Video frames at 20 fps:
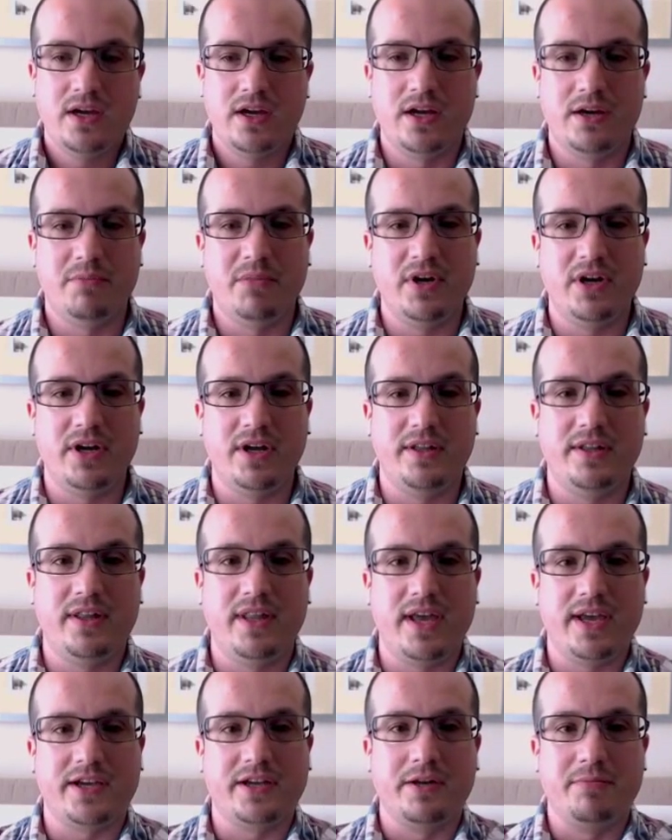And
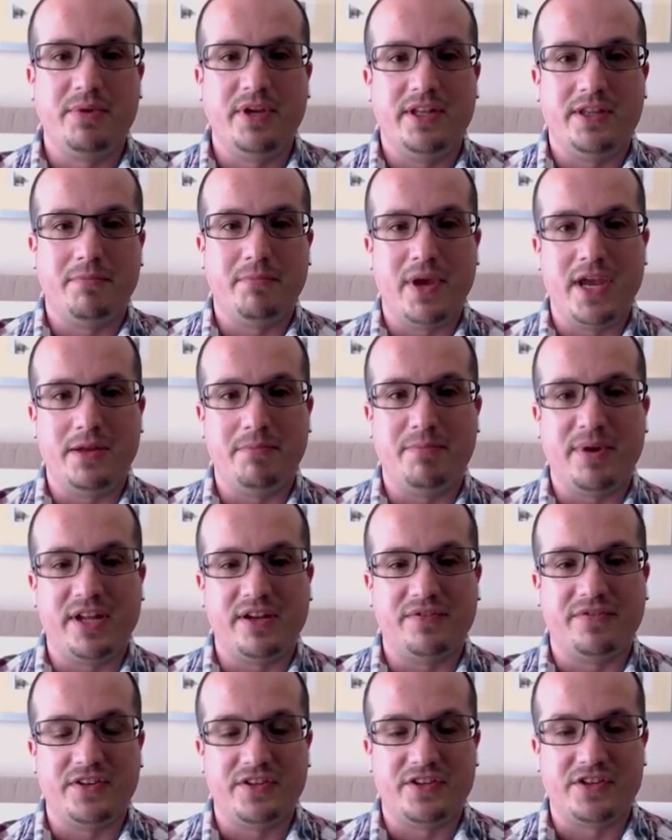they're going to be the main
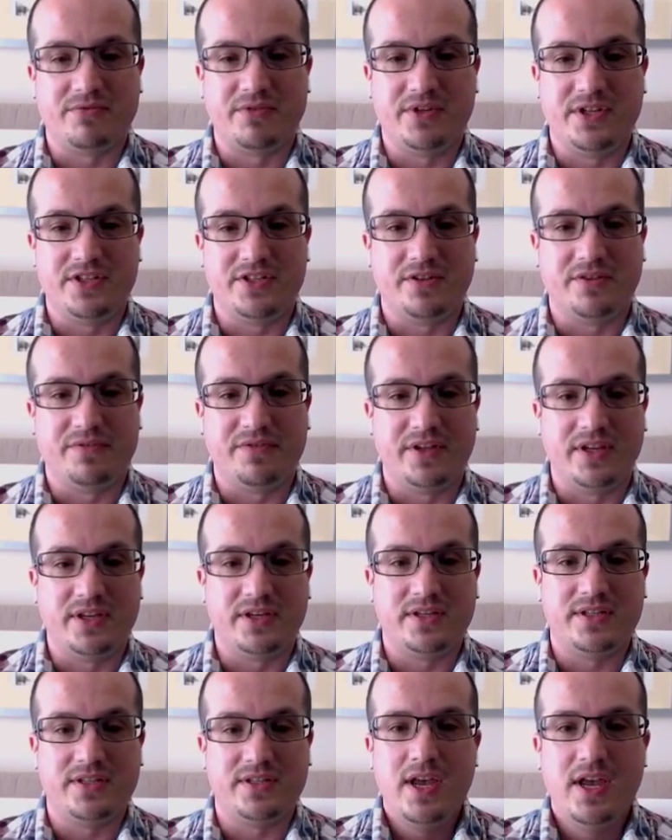beneficiaries of
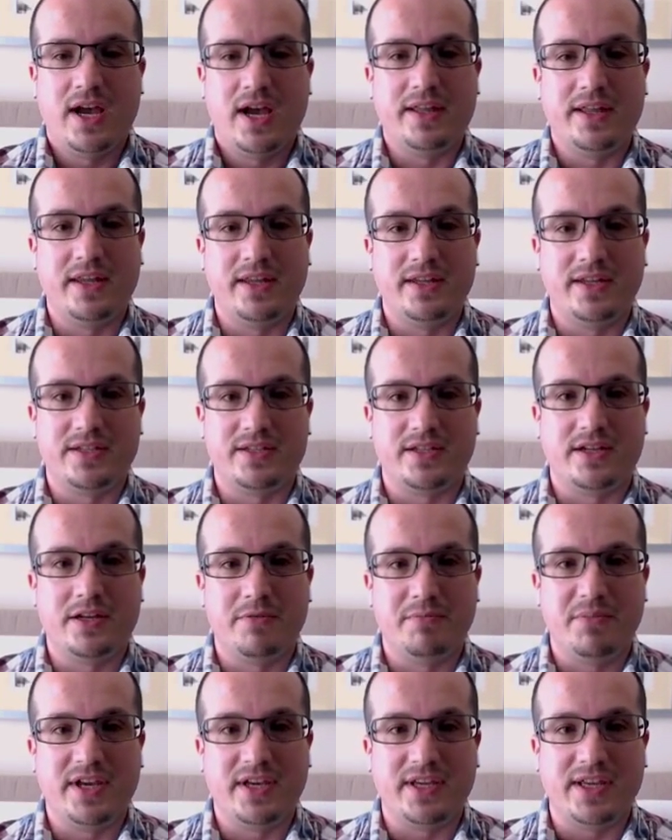this. And then there's going
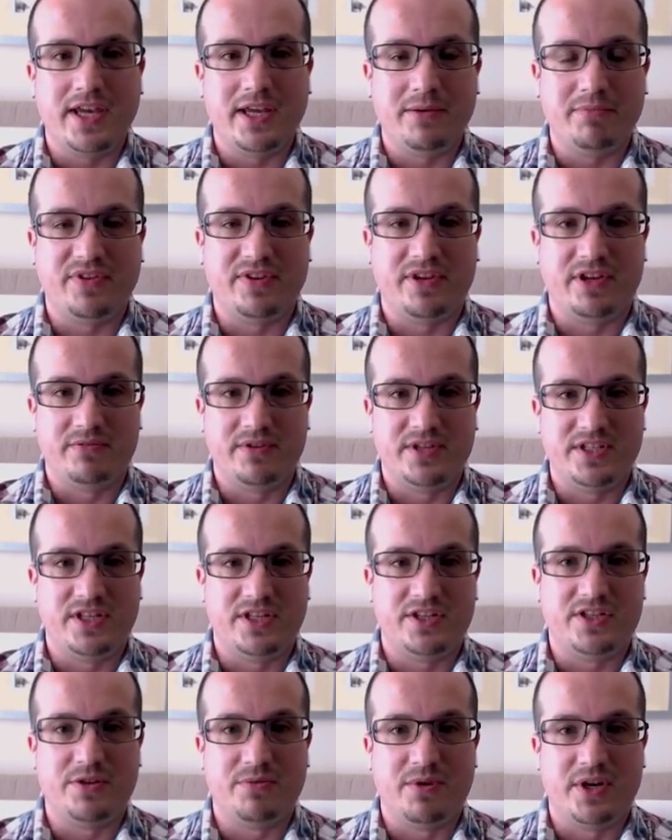to be a game theory
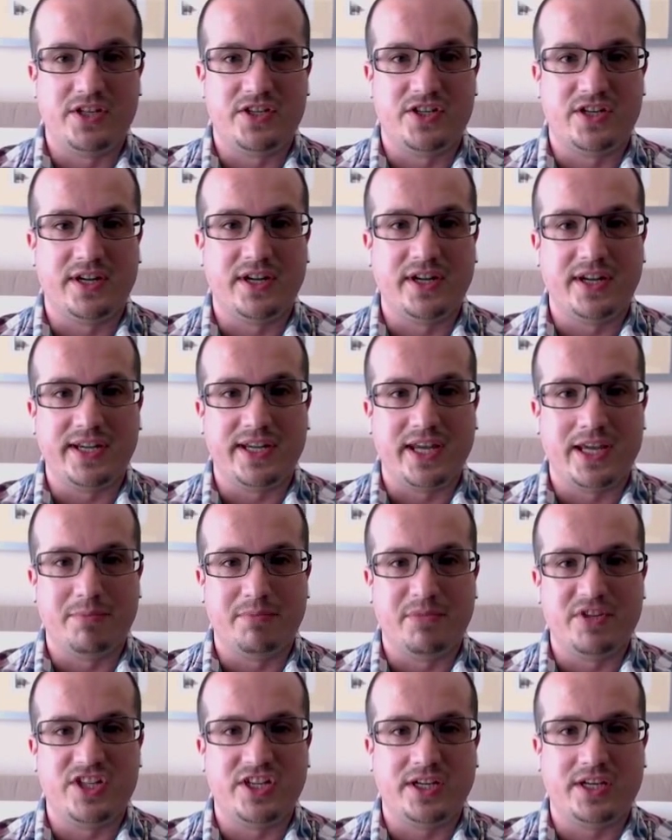situation and a
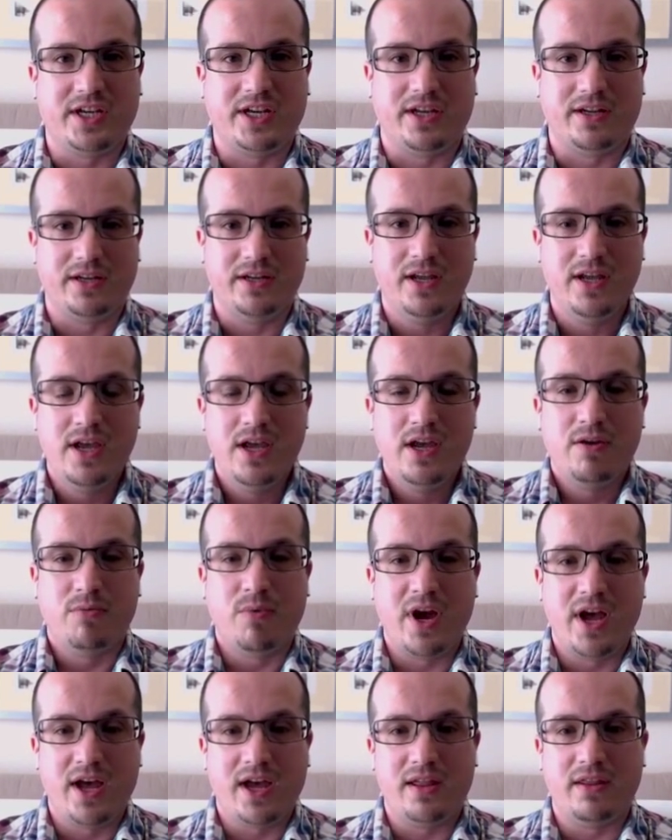game of chicken
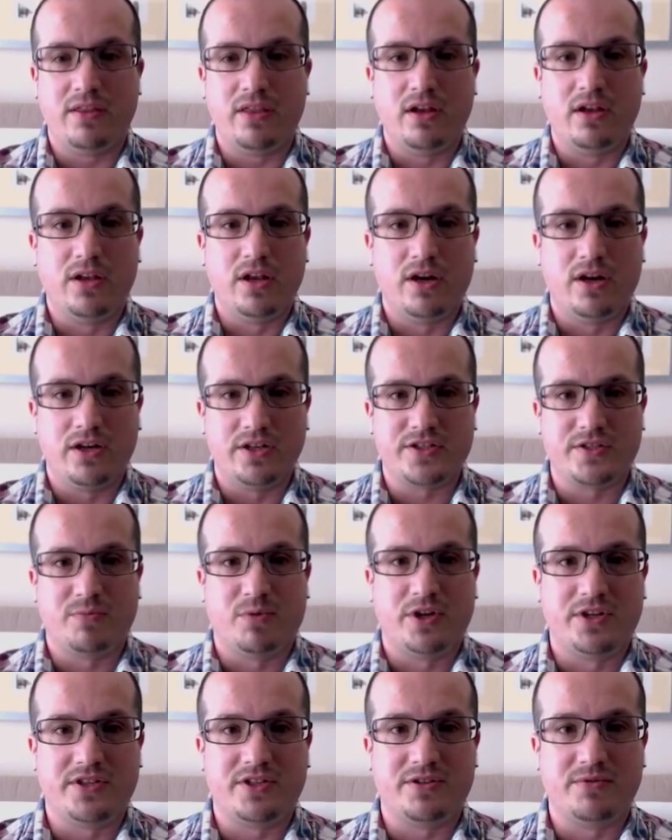where the last
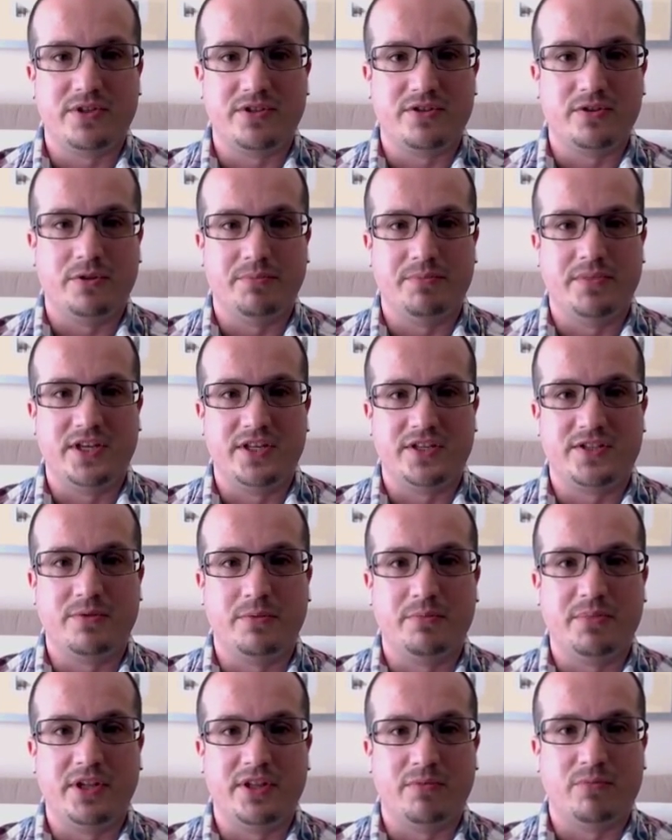ones to adopt this
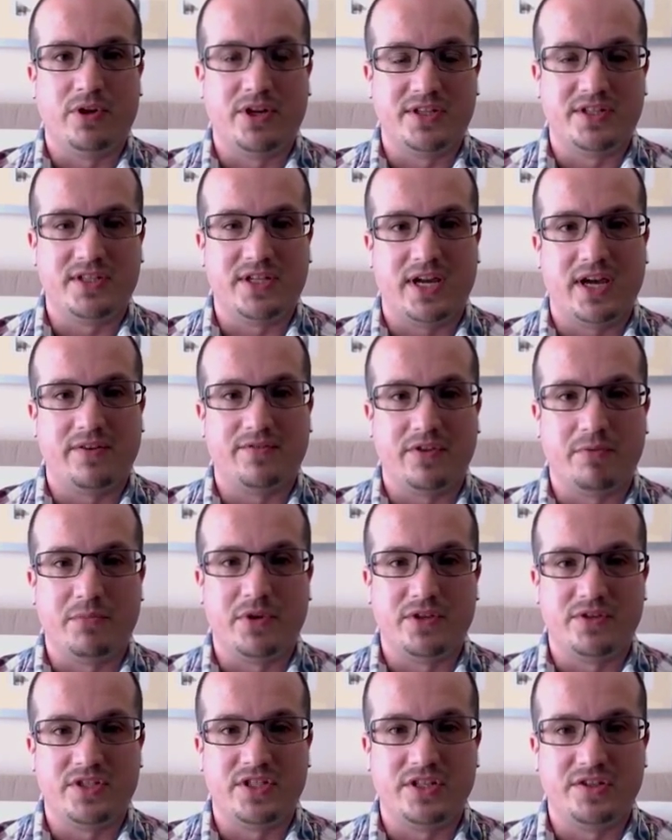will be the ones that have the
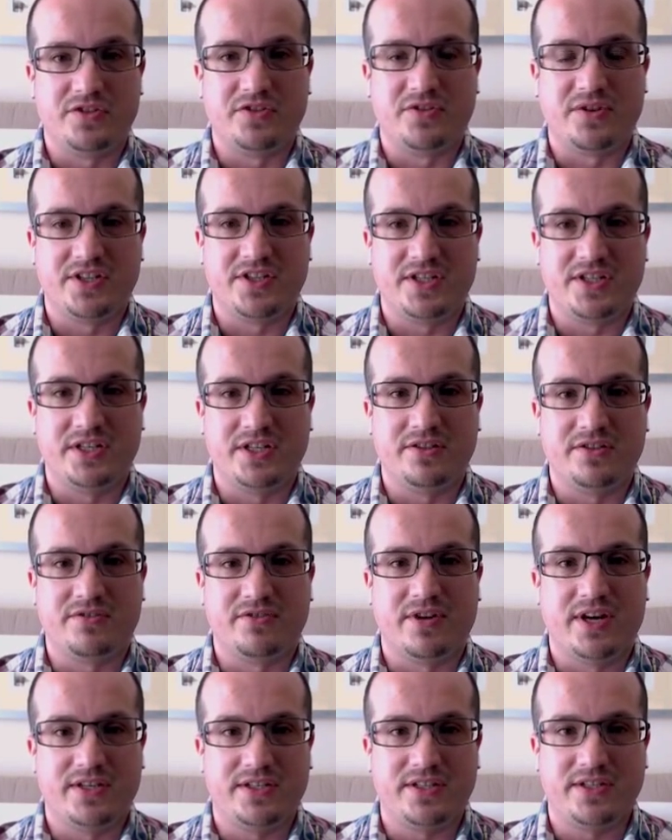most entrenched
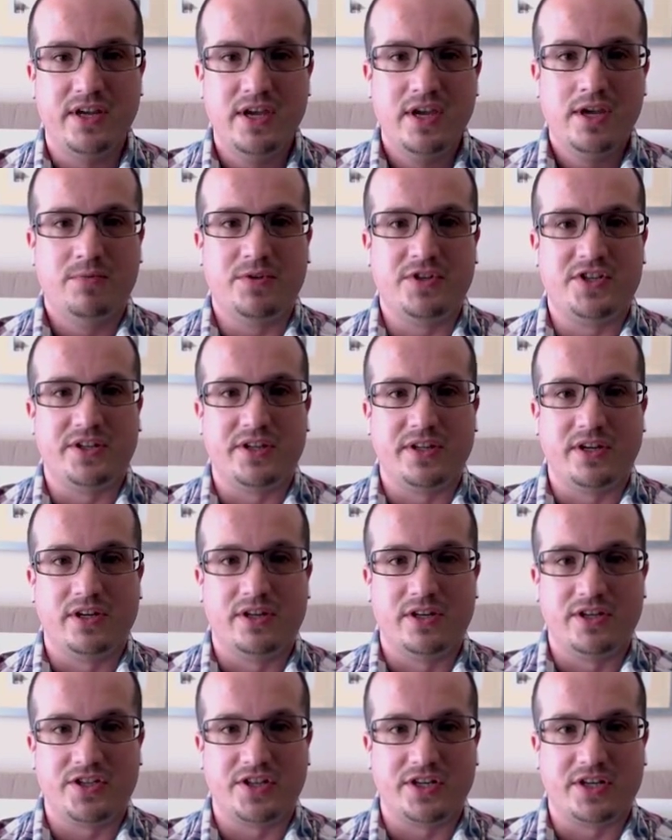interest, which are the
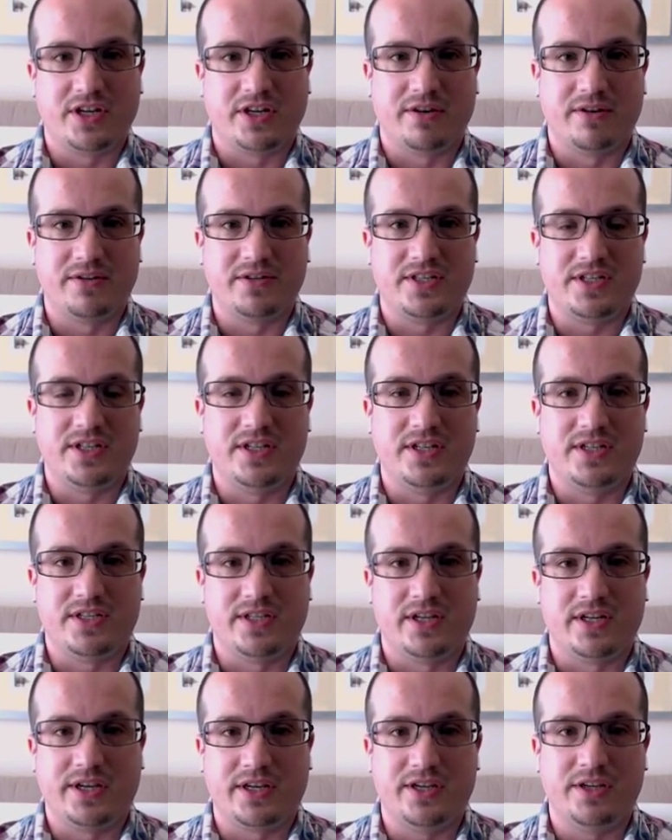larger currencies
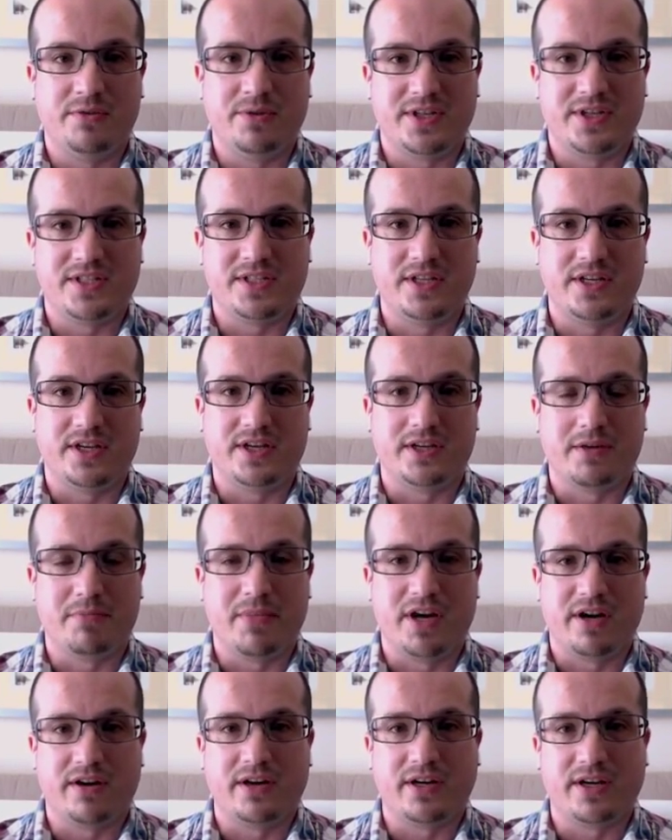like USD in
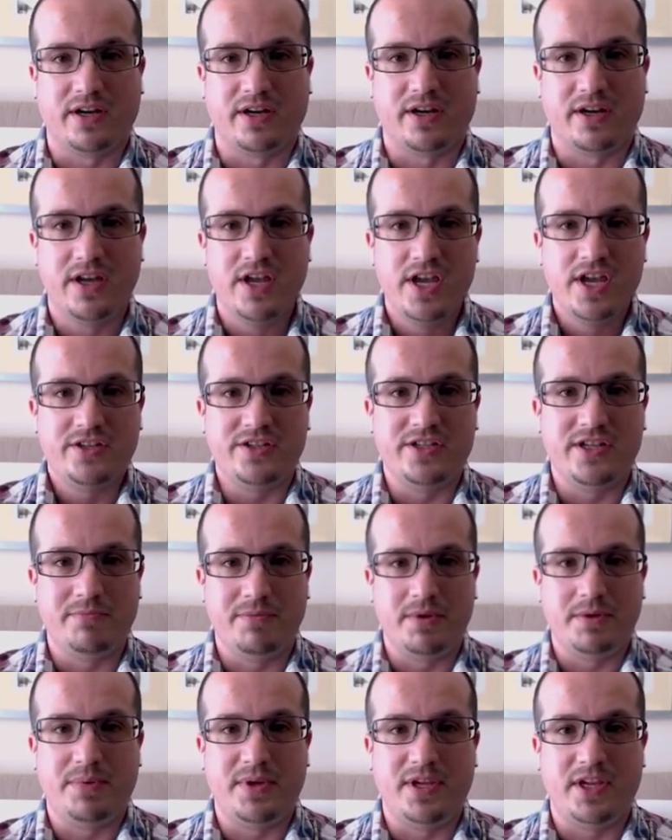America,
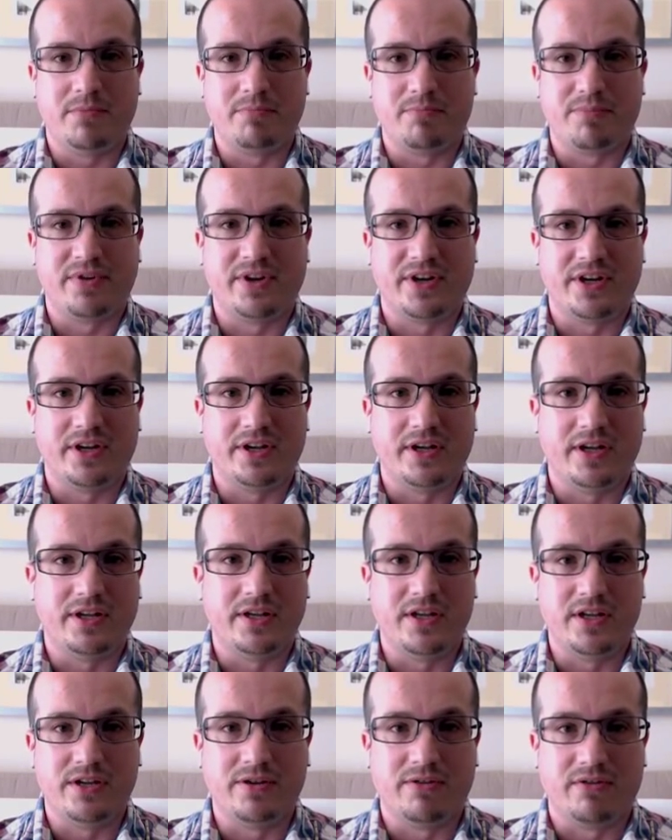GBP in Britain,
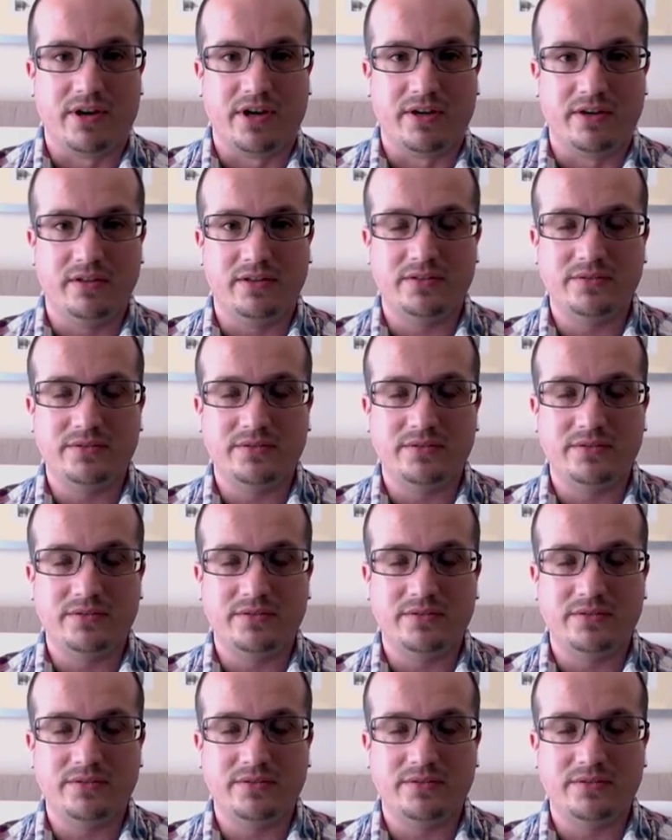and the euro.